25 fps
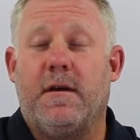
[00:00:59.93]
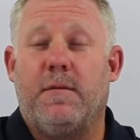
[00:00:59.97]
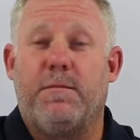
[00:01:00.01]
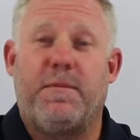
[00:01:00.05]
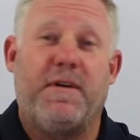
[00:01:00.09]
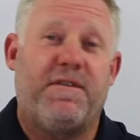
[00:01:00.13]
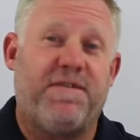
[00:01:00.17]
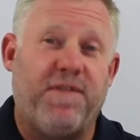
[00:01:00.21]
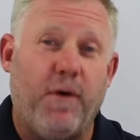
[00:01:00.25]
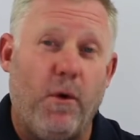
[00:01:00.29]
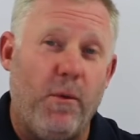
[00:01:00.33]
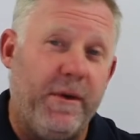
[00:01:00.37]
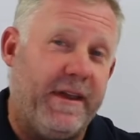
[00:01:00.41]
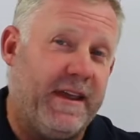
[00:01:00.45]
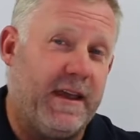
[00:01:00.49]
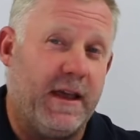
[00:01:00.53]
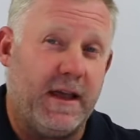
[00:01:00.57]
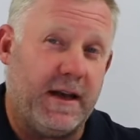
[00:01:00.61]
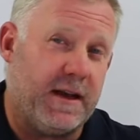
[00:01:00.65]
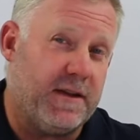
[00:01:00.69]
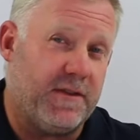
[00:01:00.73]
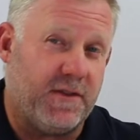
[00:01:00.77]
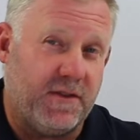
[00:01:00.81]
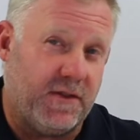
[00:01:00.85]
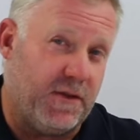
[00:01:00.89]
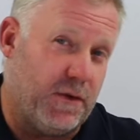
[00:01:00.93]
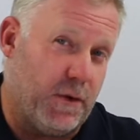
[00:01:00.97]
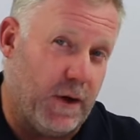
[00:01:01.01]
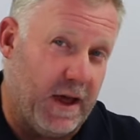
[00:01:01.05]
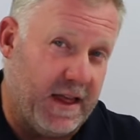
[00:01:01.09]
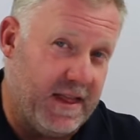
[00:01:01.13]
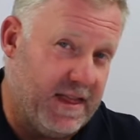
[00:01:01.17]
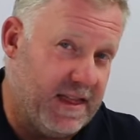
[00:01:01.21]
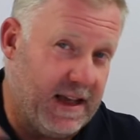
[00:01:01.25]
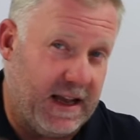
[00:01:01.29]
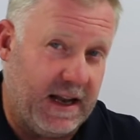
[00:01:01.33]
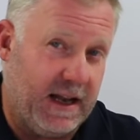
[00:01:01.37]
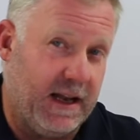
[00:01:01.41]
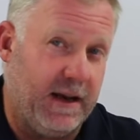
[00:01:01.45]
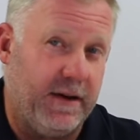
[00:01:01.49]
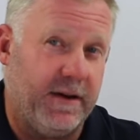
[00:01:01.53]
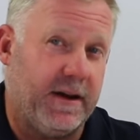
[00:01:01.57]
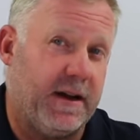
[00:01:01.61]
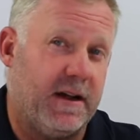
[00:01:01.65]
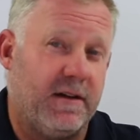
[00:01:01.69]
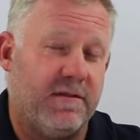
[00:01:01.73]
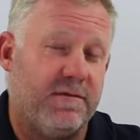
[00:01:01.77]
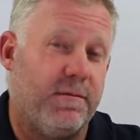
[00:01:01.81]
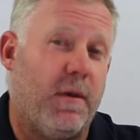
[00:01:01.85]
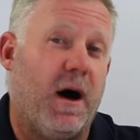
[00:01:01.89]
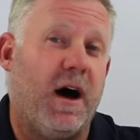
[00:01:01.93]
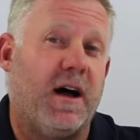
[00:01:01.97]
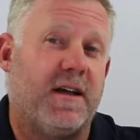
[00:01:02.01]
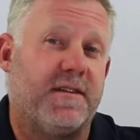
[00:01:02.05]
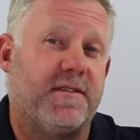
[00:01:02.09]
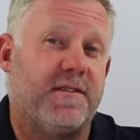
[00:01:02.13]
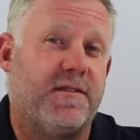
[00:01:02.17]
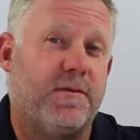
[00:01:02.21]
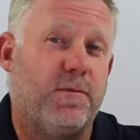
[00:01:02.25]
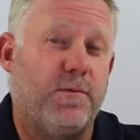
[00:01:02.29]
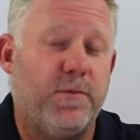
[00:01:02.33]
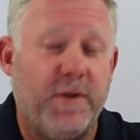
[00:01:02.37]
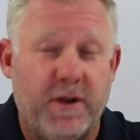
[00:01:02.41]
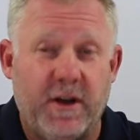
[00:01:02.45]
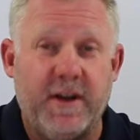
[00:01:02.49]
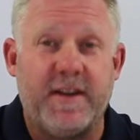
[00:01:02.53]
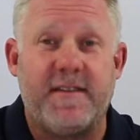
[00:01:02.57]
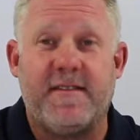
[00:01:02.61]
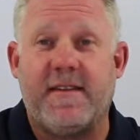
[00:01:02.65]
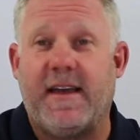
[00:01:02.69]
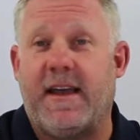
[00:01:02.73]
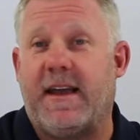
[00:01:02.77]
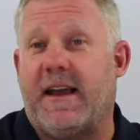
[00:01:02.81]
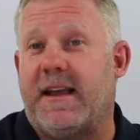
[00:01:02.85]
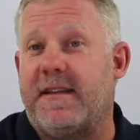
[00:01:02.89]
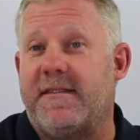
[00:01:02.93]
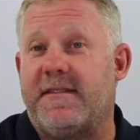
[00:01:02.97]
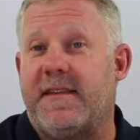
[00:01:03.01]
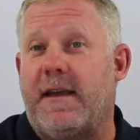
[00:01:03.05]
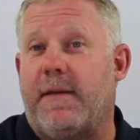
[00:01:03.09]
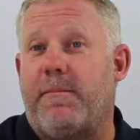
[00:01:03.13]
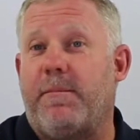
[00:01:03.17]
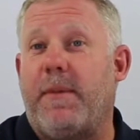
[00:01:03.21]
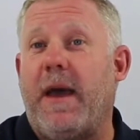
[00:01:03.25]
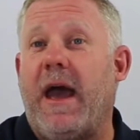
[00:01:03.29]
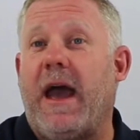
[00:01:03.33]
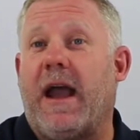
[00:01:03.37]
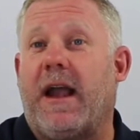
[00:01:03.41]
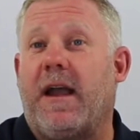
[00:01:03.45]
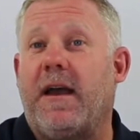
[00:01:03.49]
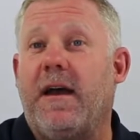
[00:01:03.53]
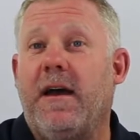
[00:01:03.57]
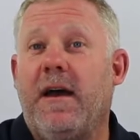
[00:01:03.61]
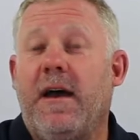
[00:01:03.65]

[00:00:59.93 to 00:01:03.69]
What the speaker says: Before we can get into the clearing of masks, we've got to take a step back